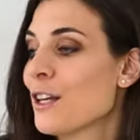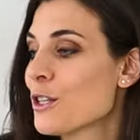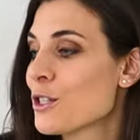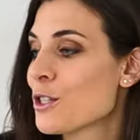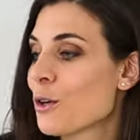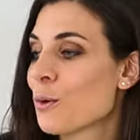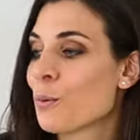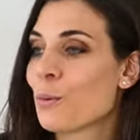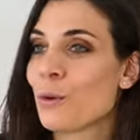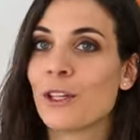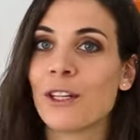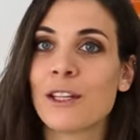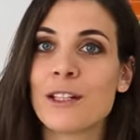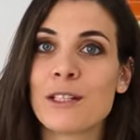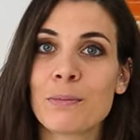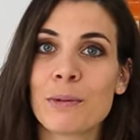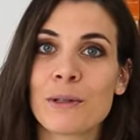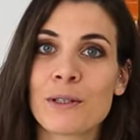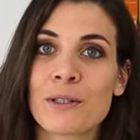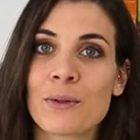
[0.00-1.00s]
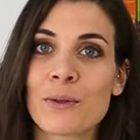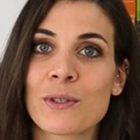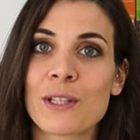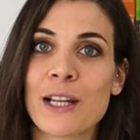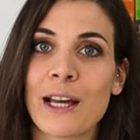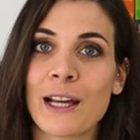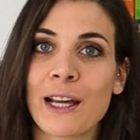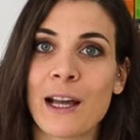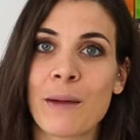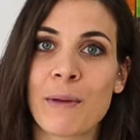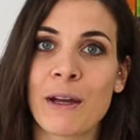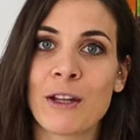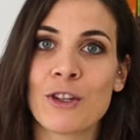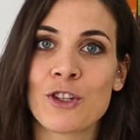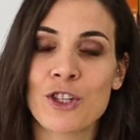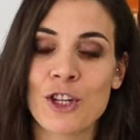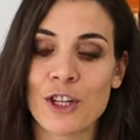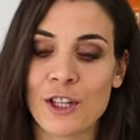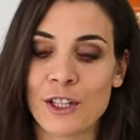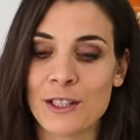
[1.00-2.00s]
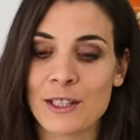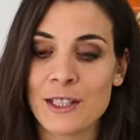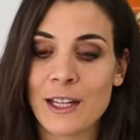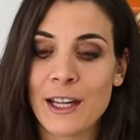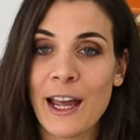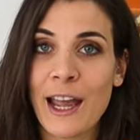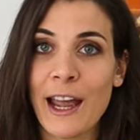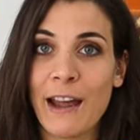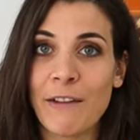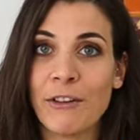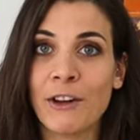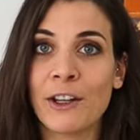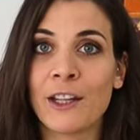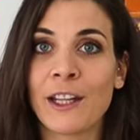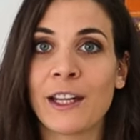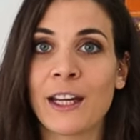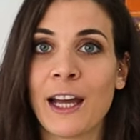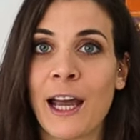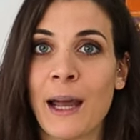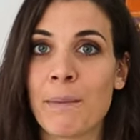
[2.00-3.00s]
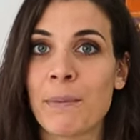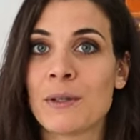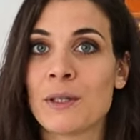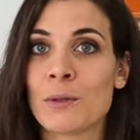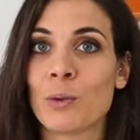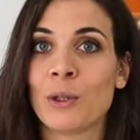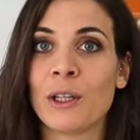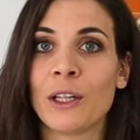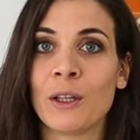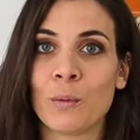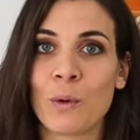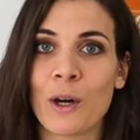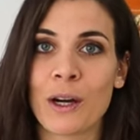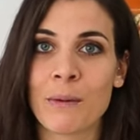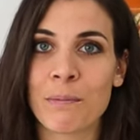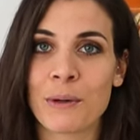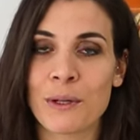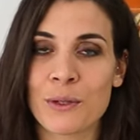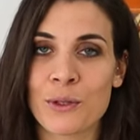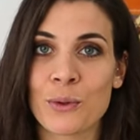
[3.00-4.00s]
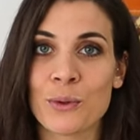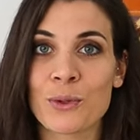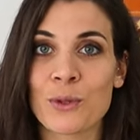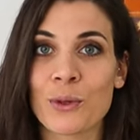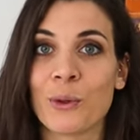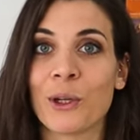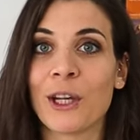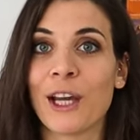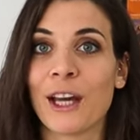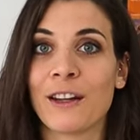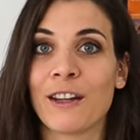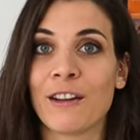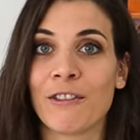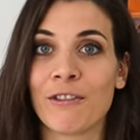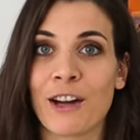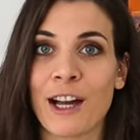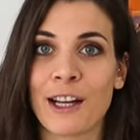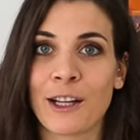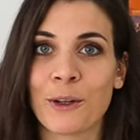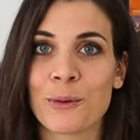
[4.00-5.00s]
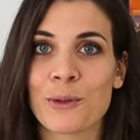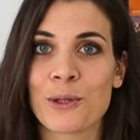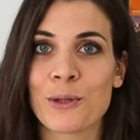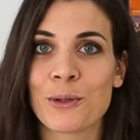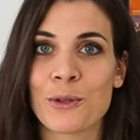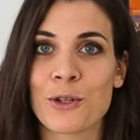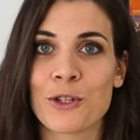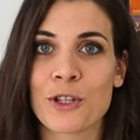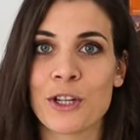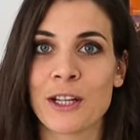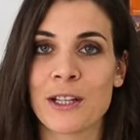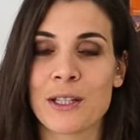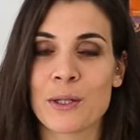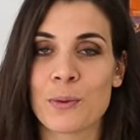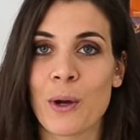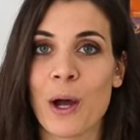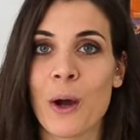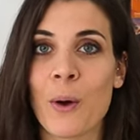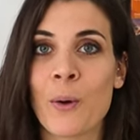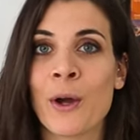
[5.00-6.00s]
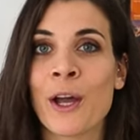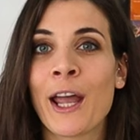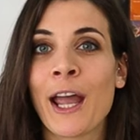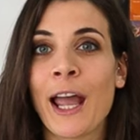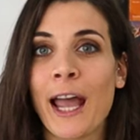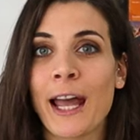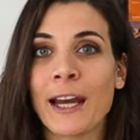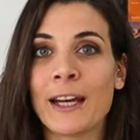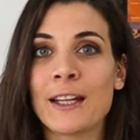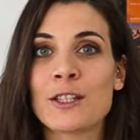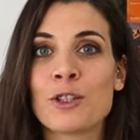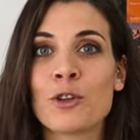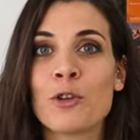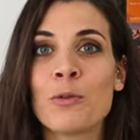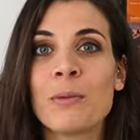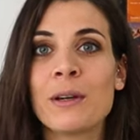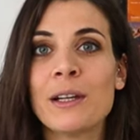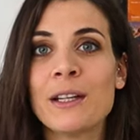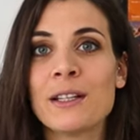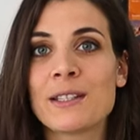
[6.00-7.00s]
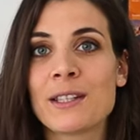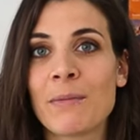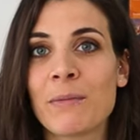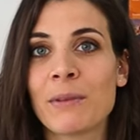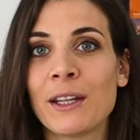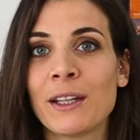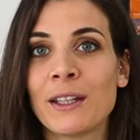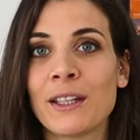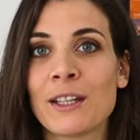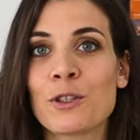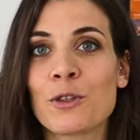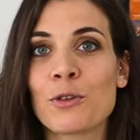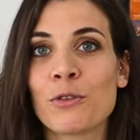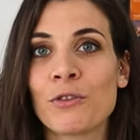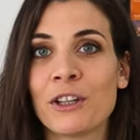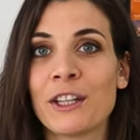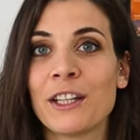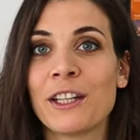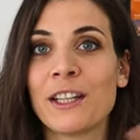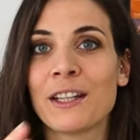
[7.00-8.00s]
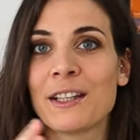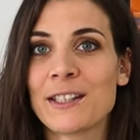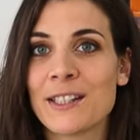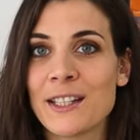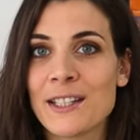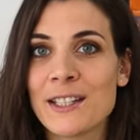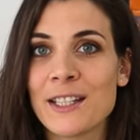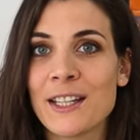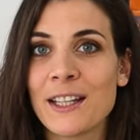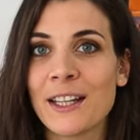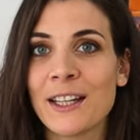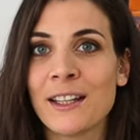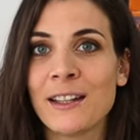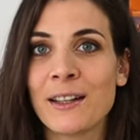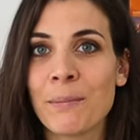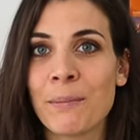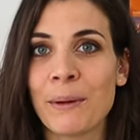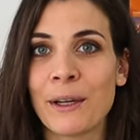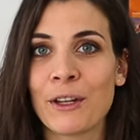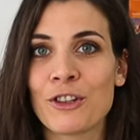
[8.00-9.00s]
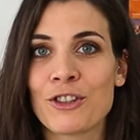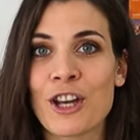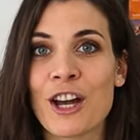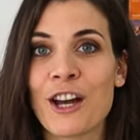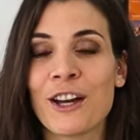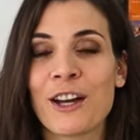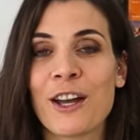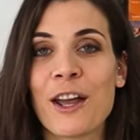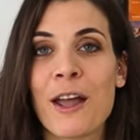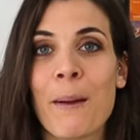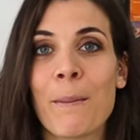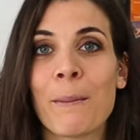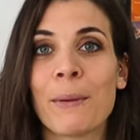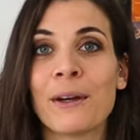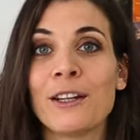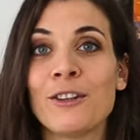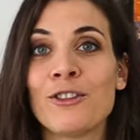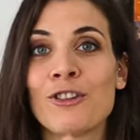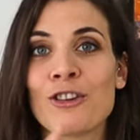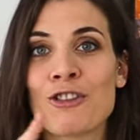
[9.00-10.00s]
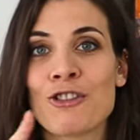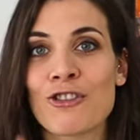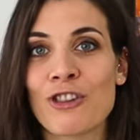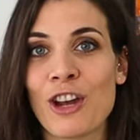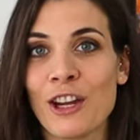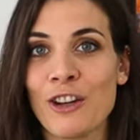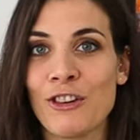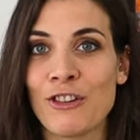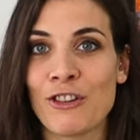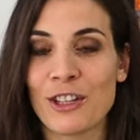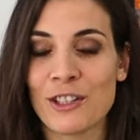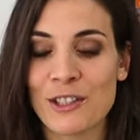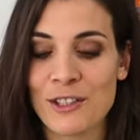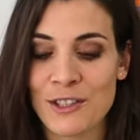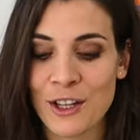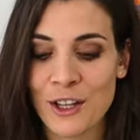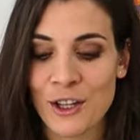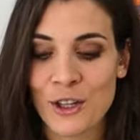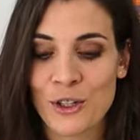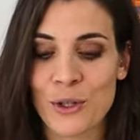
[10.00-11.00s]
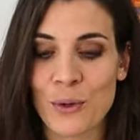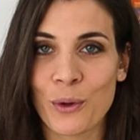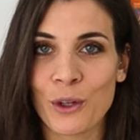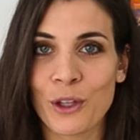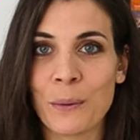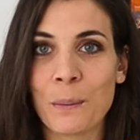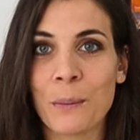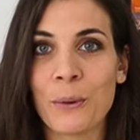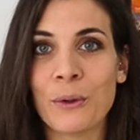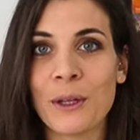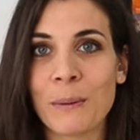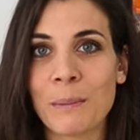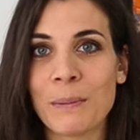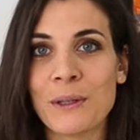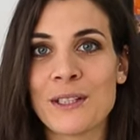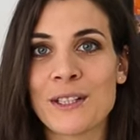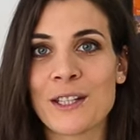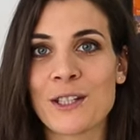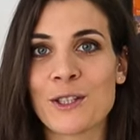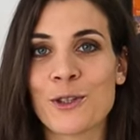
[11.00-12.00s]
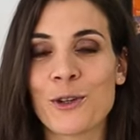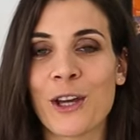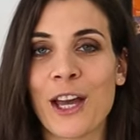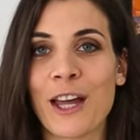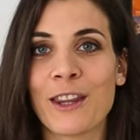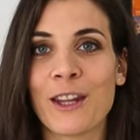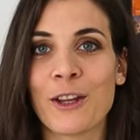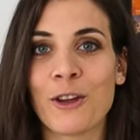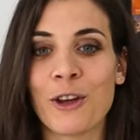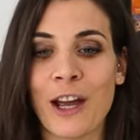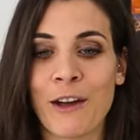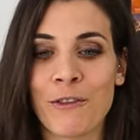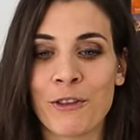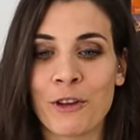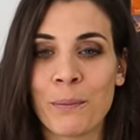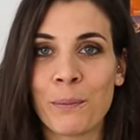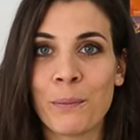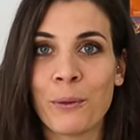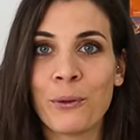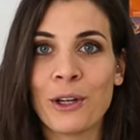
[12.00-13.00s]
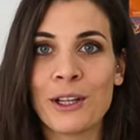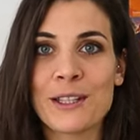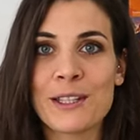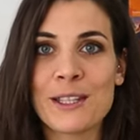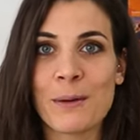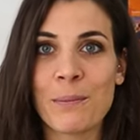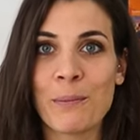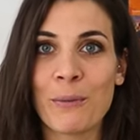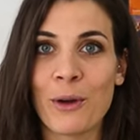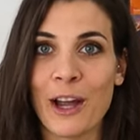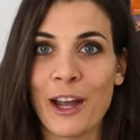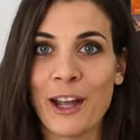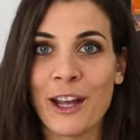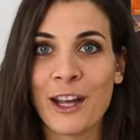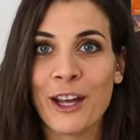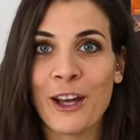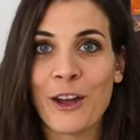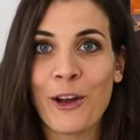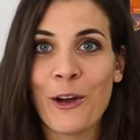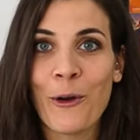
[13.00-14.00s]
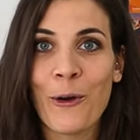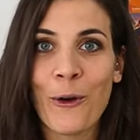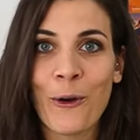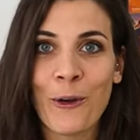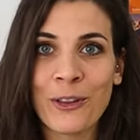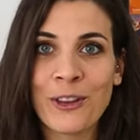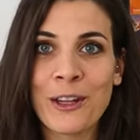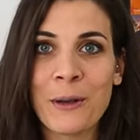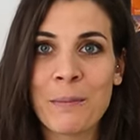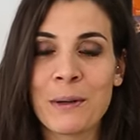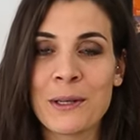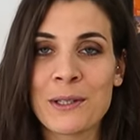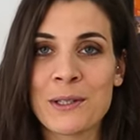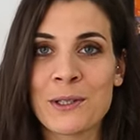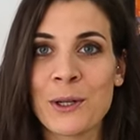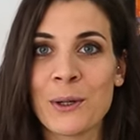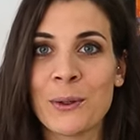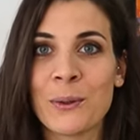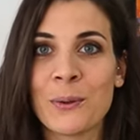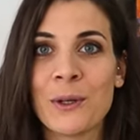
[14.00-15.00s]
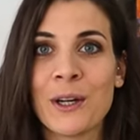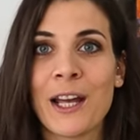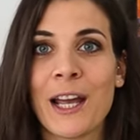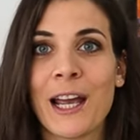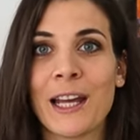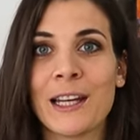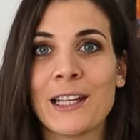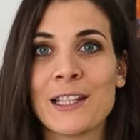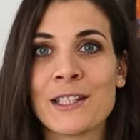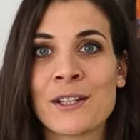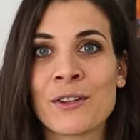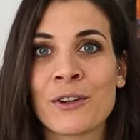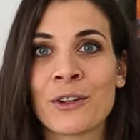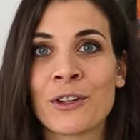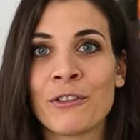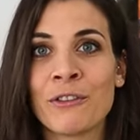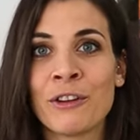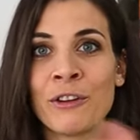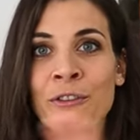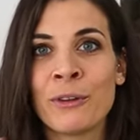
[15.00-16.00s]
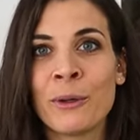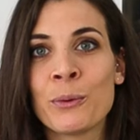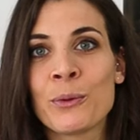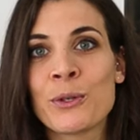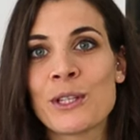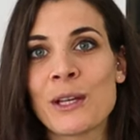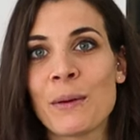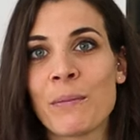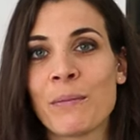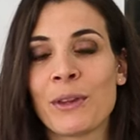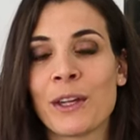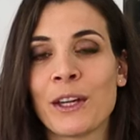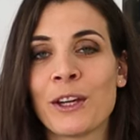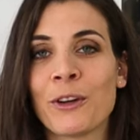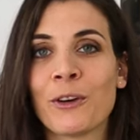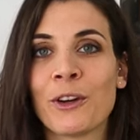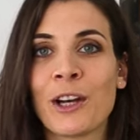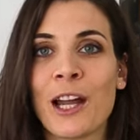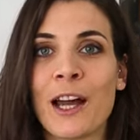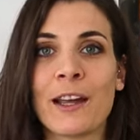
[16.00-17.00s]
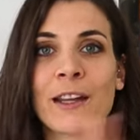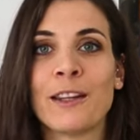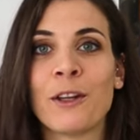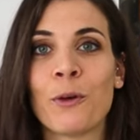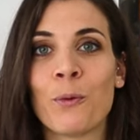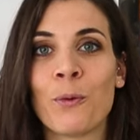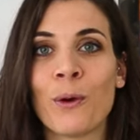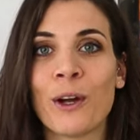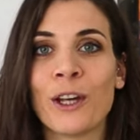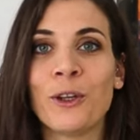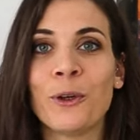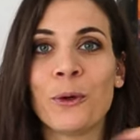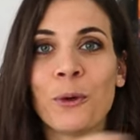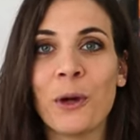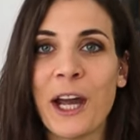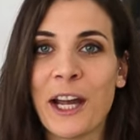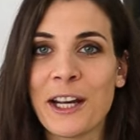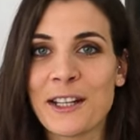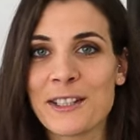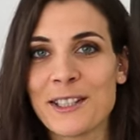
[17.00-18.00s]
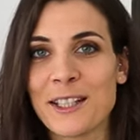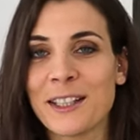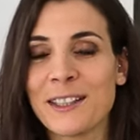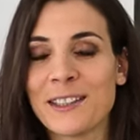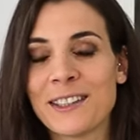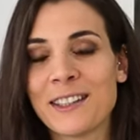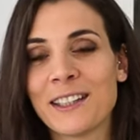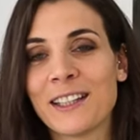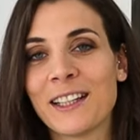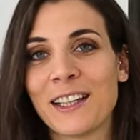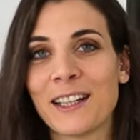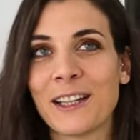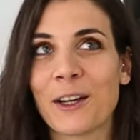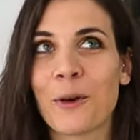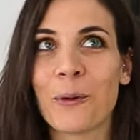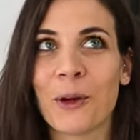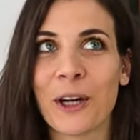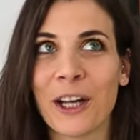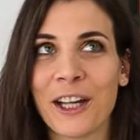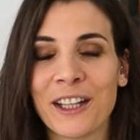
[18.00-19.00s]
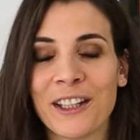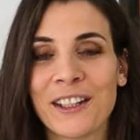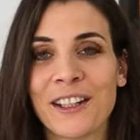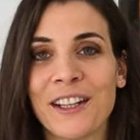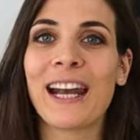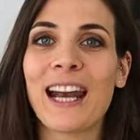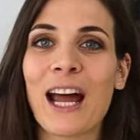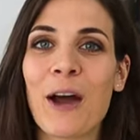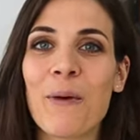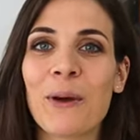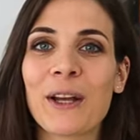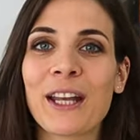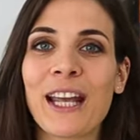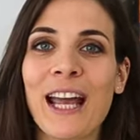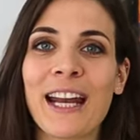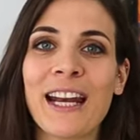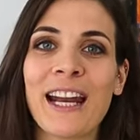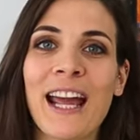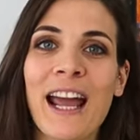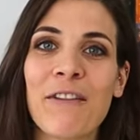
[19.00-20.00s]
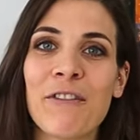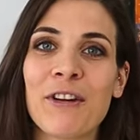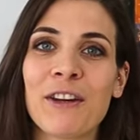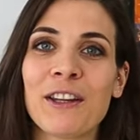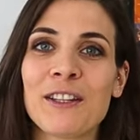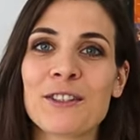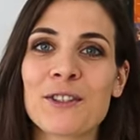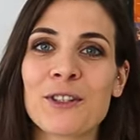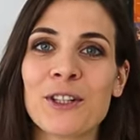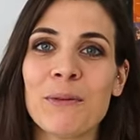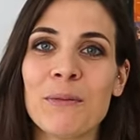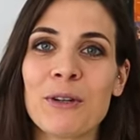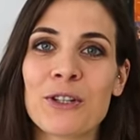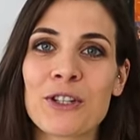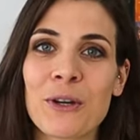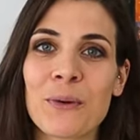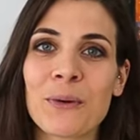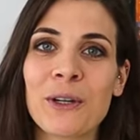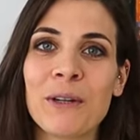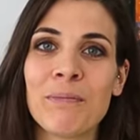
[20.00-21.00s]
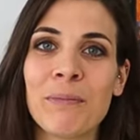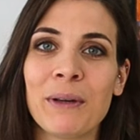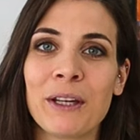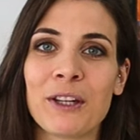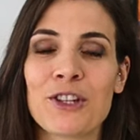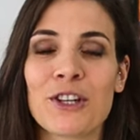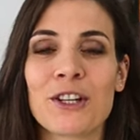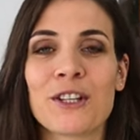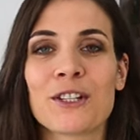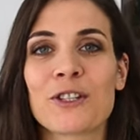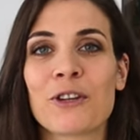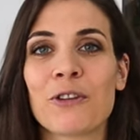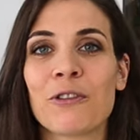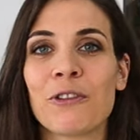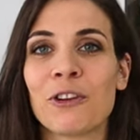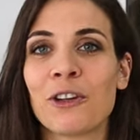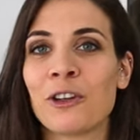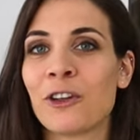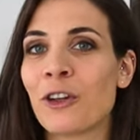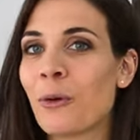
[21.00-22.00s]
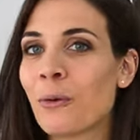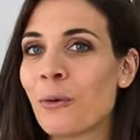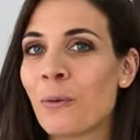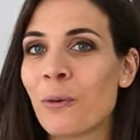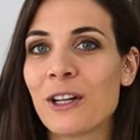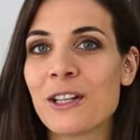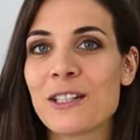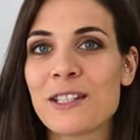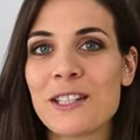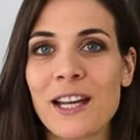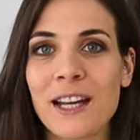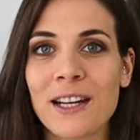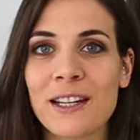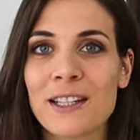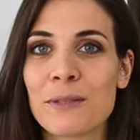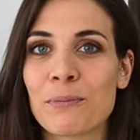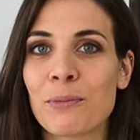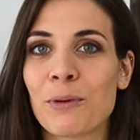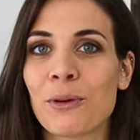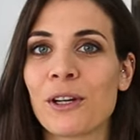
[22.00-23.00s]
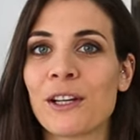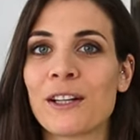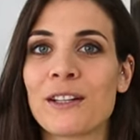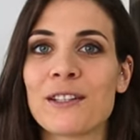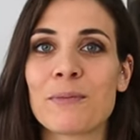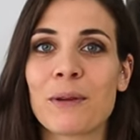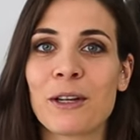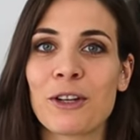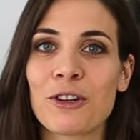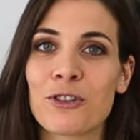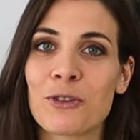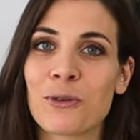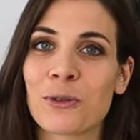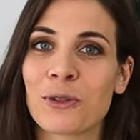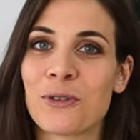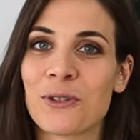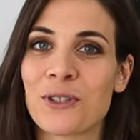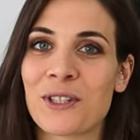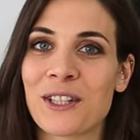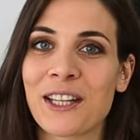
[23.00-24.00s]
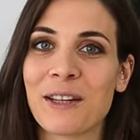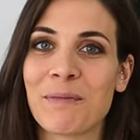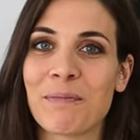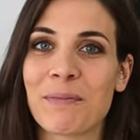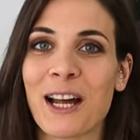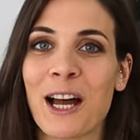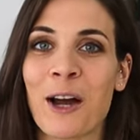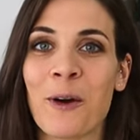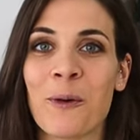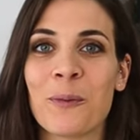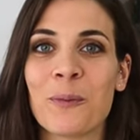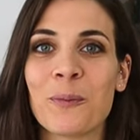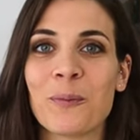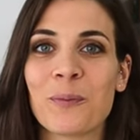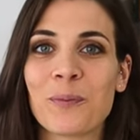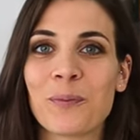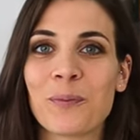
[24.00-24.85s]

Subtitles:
So with these puzzles, like I mentioned, everything happens within one puzzle, so you get the final solution as well. And it's normally something that's already existing in the picture, but it just changes. So when you put the pieces together, you have to put it somewhere on the puzzle, and it's gonna reveal something, or like the way you exit in a way. And now again, everything's gonna be shown in pictures, so if you don't wanna see any spoilers, make sure to skip now.